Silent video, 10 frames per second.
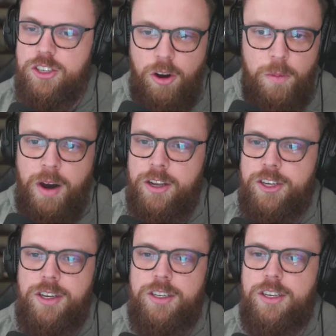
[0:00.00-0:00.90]

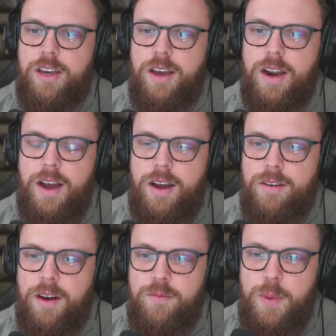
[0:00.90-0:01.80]
much, and
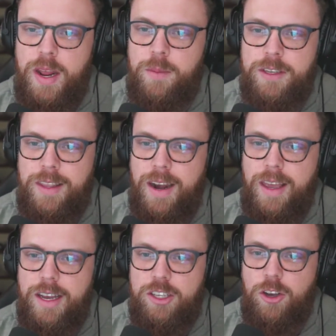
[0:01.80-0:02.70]
I've been able to
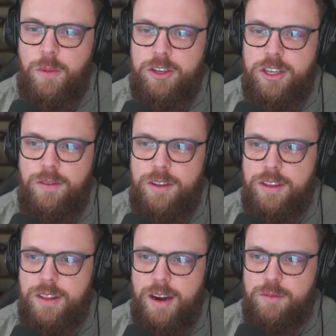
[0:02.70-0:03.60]
dedicate so much to
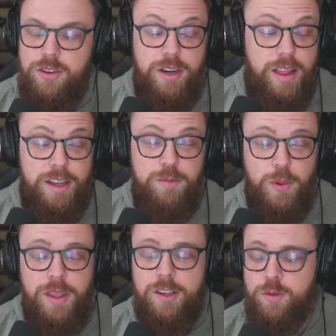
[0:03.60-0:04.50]
everything that I'm doing, and that's
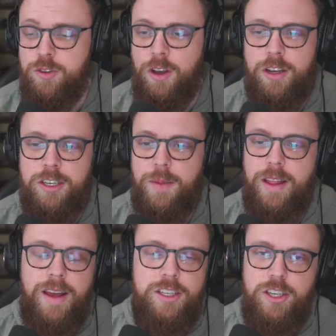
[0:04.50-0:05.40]
what's awesome.
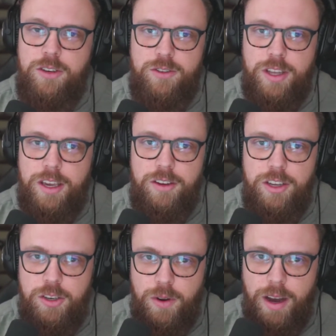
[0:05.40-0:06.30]
And that's a huge thank you to
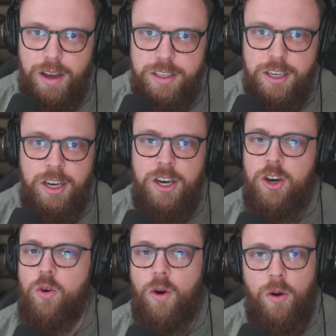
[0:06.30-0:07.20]
you guys
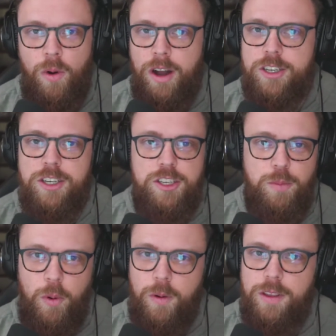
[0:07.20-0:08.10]
who are all watching,
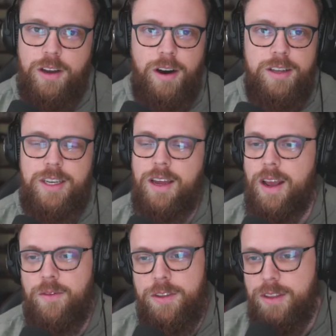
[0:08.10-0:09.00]
supporting the content,
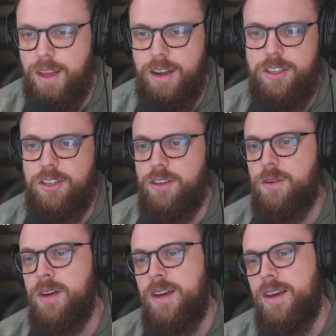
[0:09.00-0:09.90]
everything that I
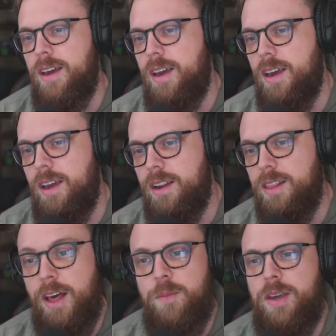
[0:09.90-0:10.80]
do. And
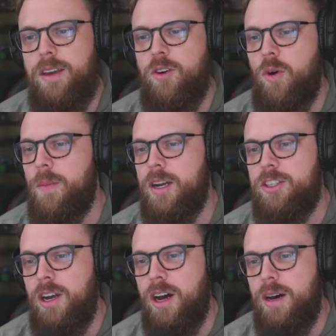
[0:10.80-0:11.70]
let me quit my
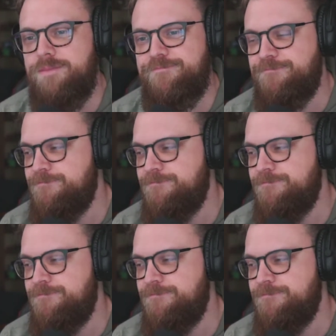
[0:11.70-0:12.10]
job,